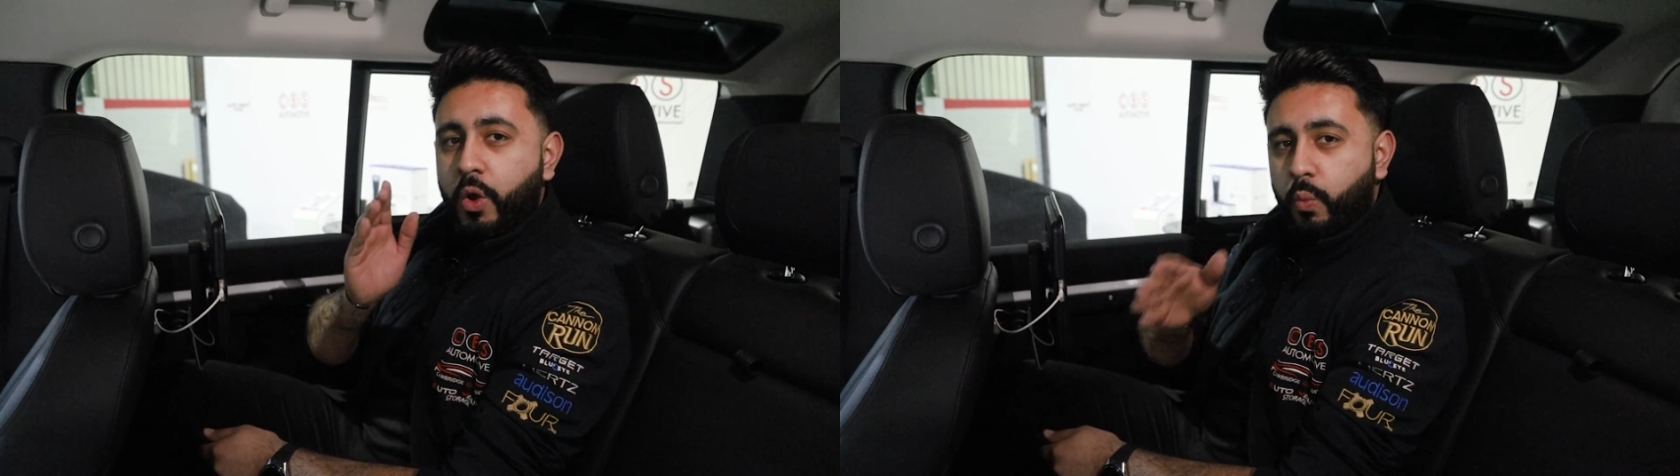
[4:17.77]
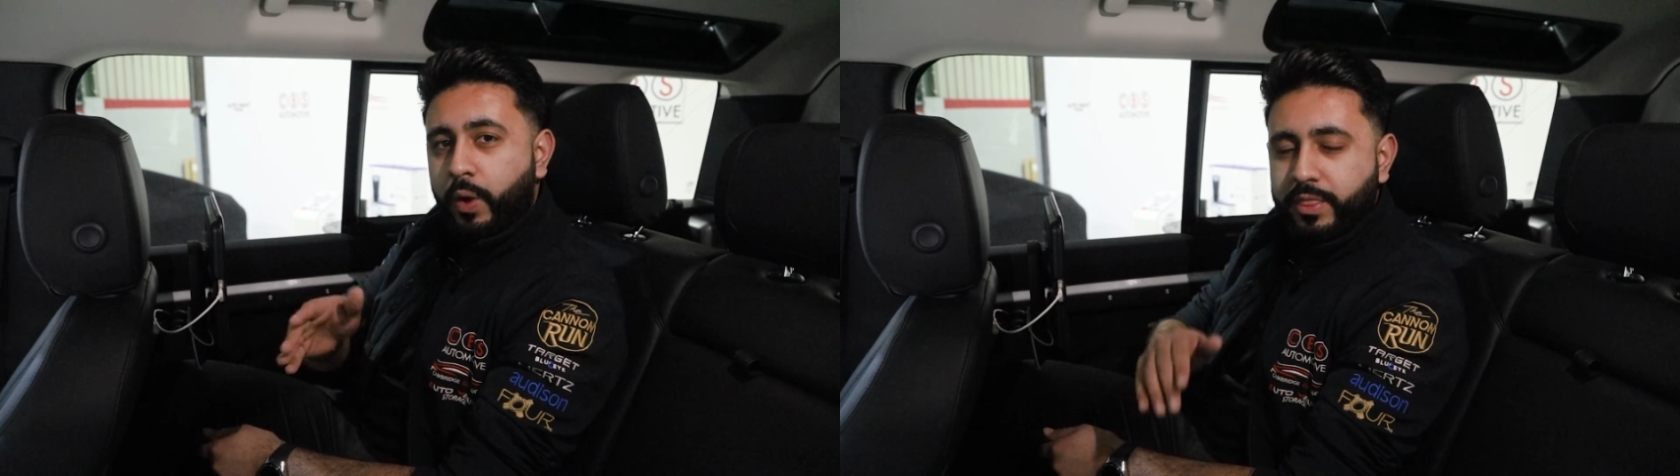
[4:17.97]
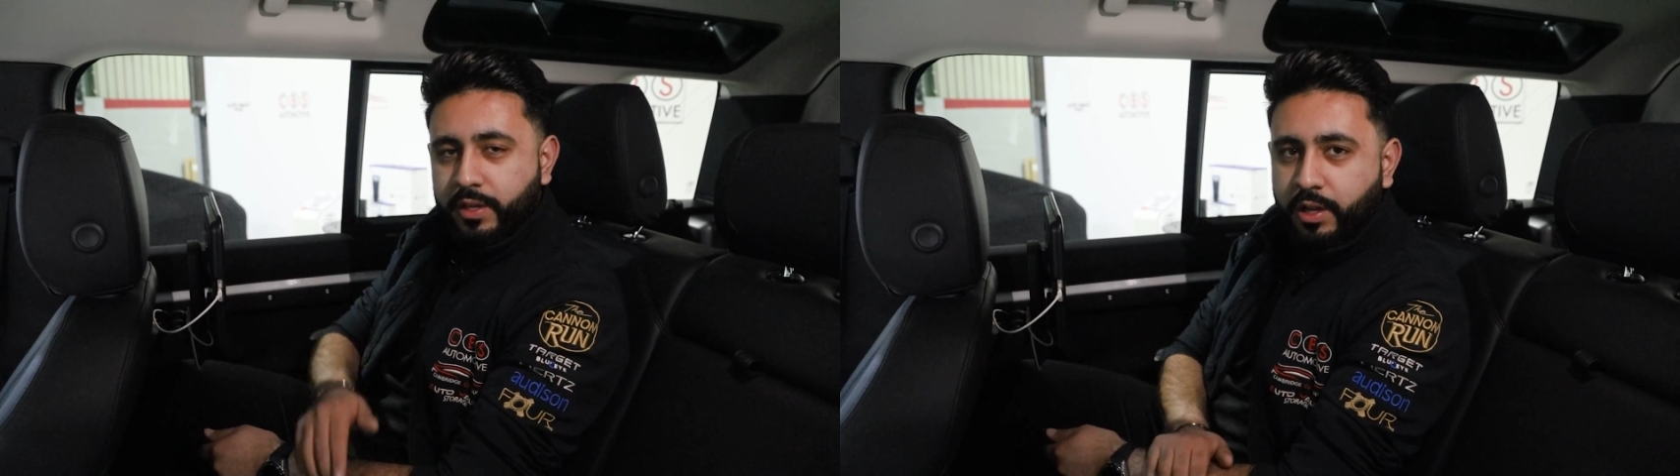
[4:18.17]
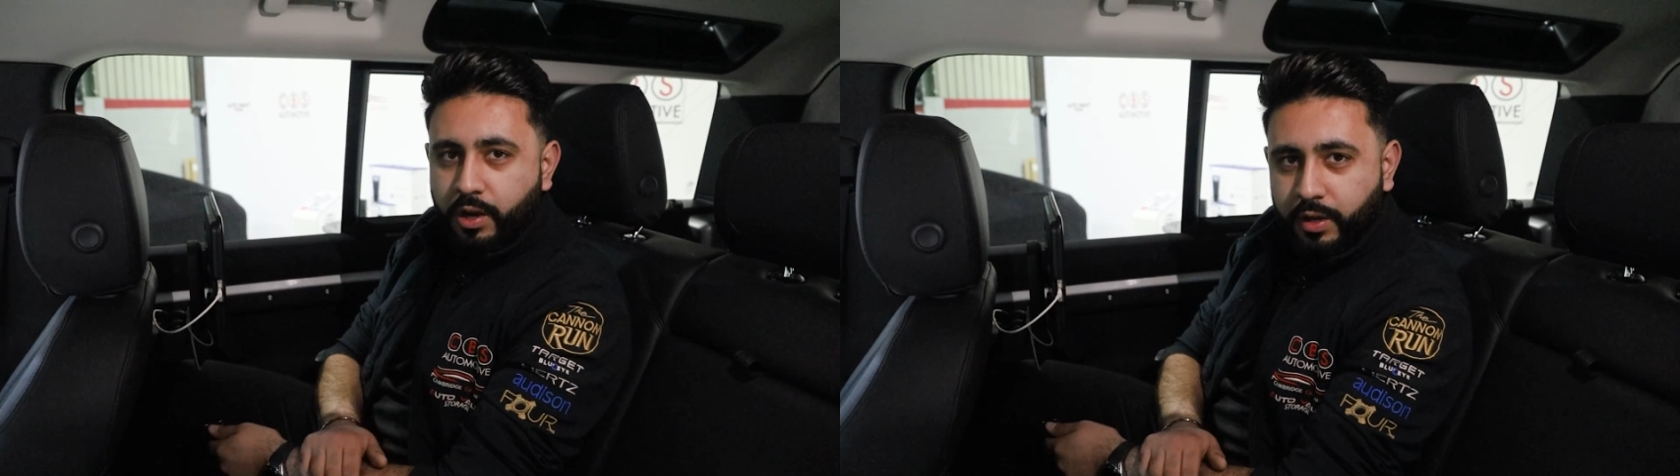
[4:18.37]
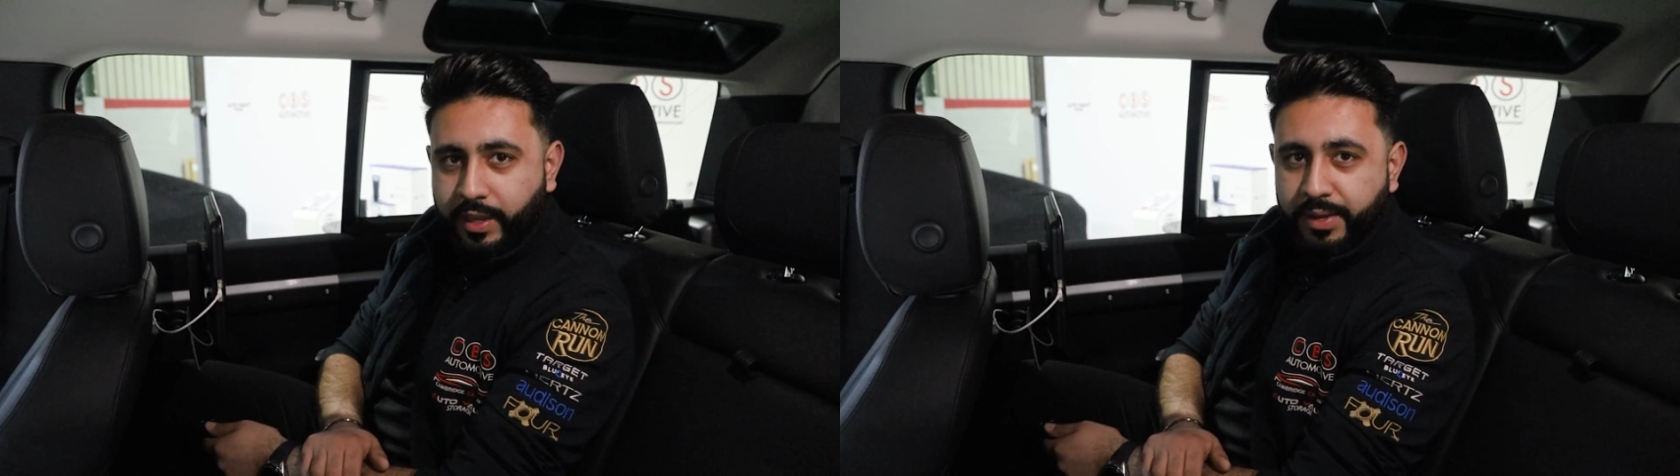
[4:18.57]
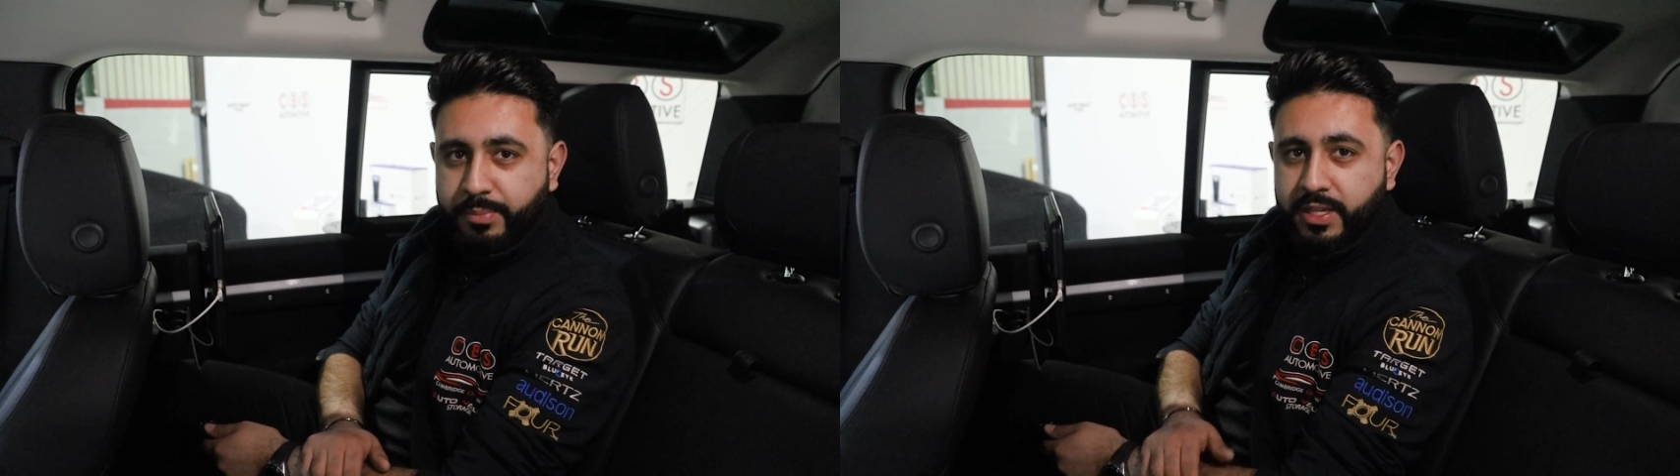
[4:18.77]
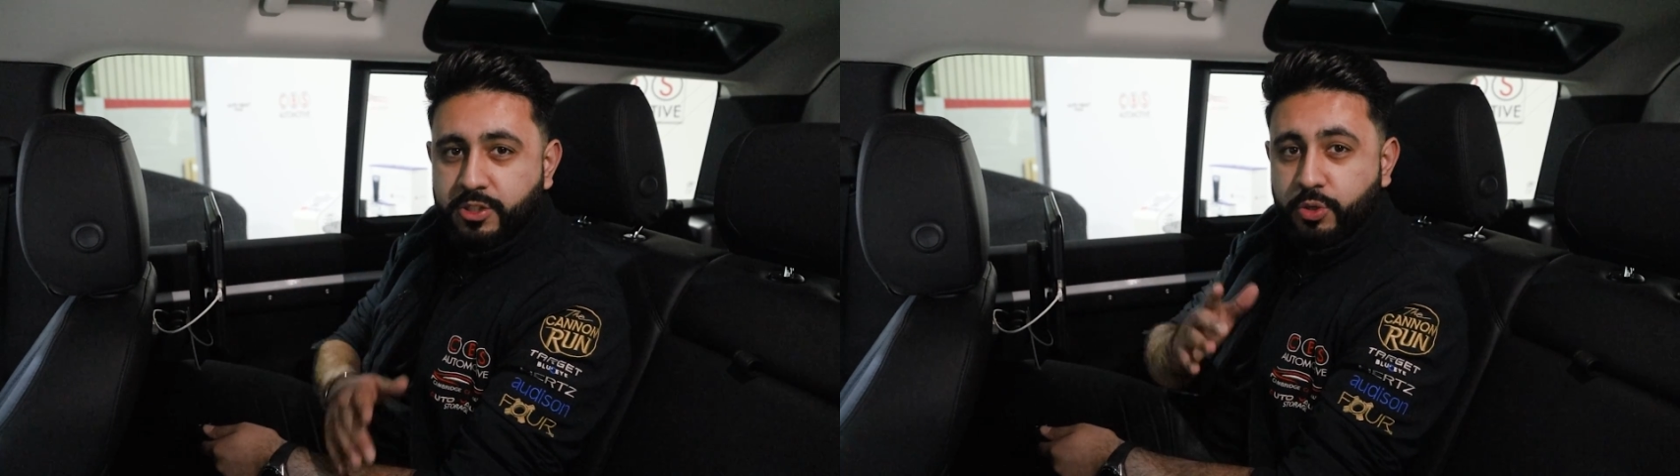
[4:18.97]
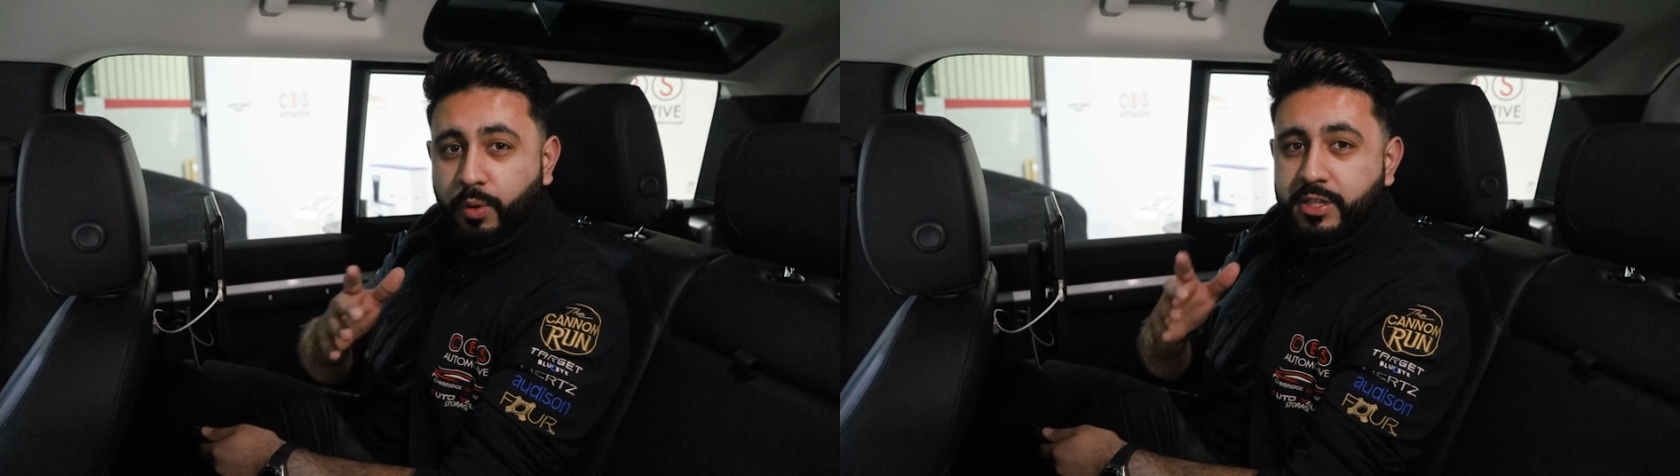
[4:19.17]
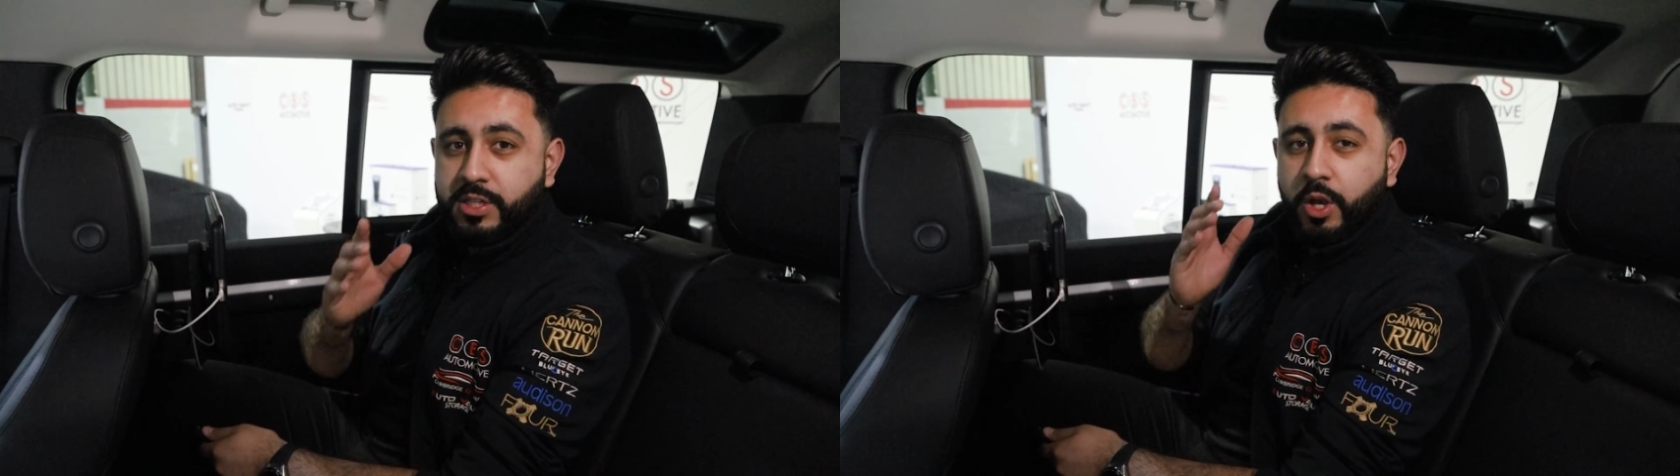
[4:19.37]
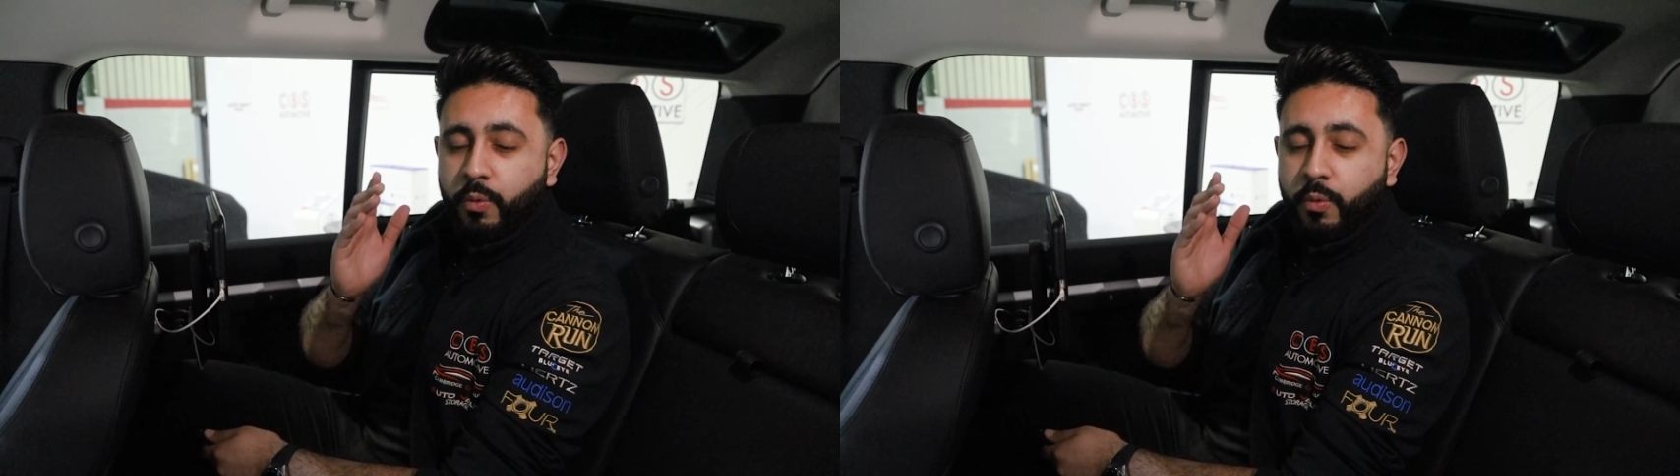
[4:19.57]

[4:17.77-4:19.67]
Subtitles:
when the car came into us